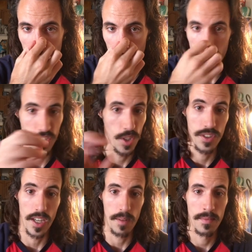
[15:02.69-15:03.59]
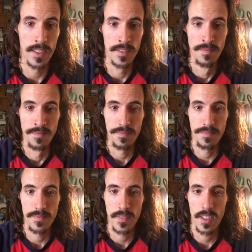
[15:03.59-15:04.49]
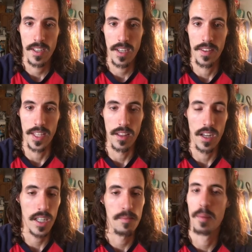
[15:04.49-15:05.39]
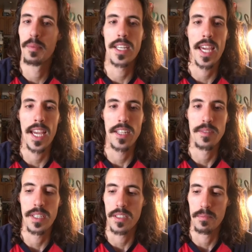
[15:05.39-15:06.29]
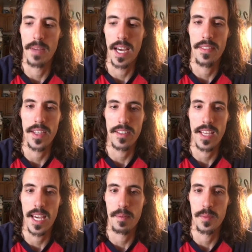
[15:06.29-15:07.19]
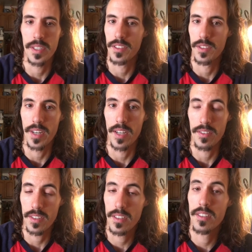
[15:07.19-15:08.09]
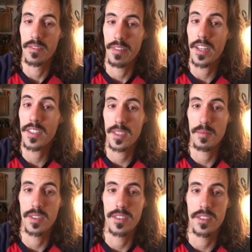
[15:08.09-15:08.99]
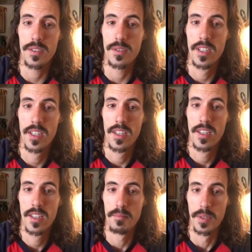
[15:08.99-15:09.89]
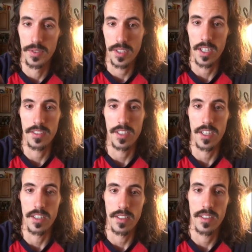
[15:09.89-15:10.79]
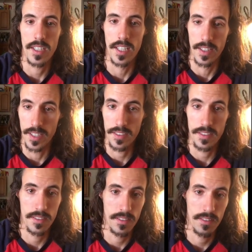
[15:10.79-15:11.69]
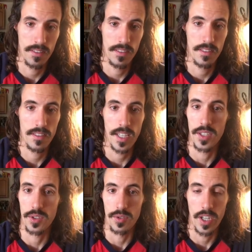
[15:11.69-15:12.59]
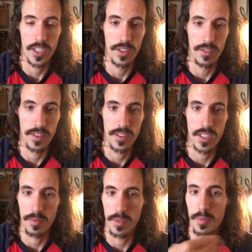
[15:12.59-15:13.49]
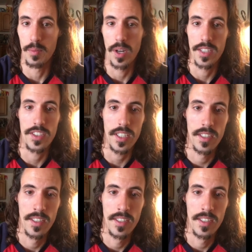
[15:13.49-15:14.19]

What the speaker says: kind of shows up, and they lock him up in a cage because bad things happen when he's around. Very similar to Bill Skarsgård in this Castle Rock universe that we've been watching.